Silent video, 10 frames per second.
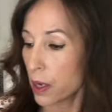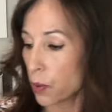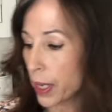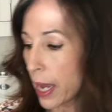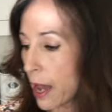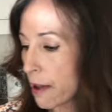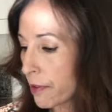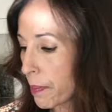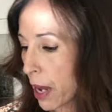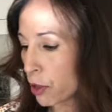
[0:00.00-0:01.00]
We have
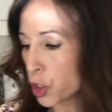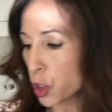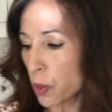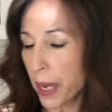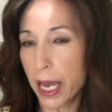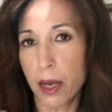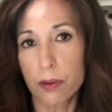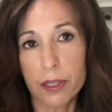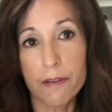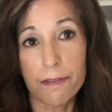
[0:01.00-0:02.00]
about 2
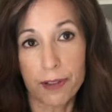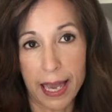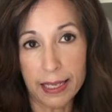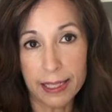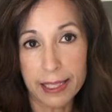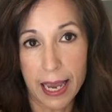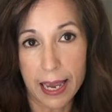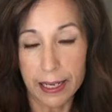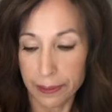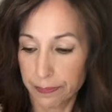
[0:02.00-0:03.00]
pounds of flank
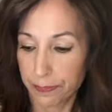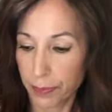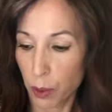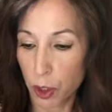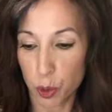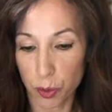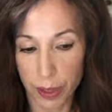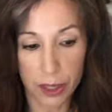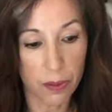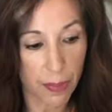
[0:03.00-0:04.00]
steak, which will
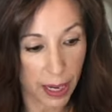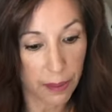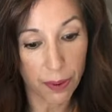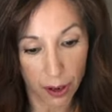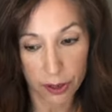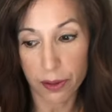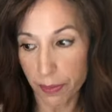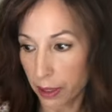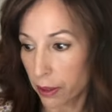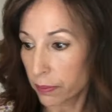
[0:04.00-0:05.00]
be the main part of the
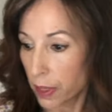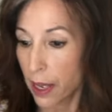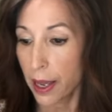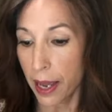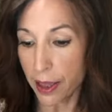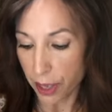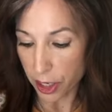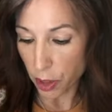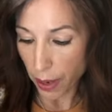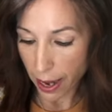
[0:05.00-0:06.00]
meal. And then
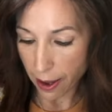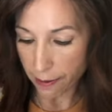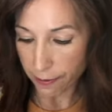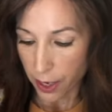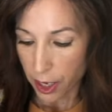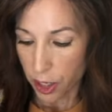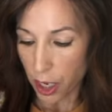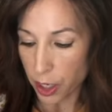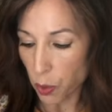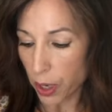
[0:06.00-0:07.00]
you
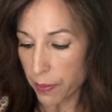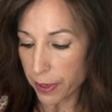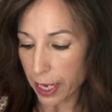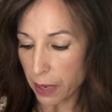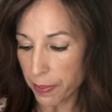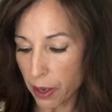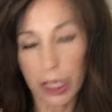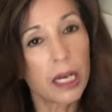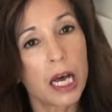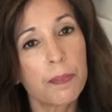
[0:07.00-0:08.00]
want to get about a
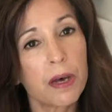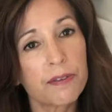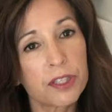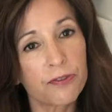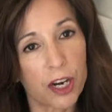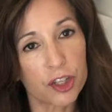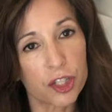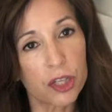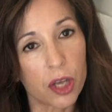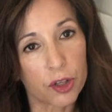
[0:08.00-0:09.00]
cup of fresh
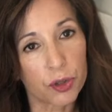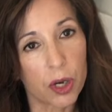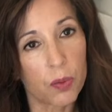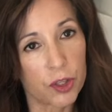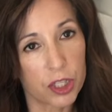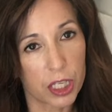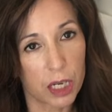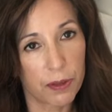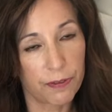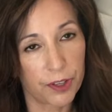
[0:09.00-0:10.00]
cilantro, which is going to
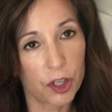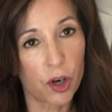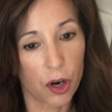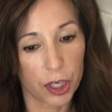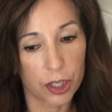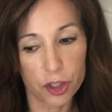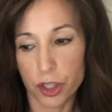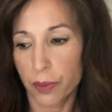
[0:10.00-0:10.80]
be for your garnish.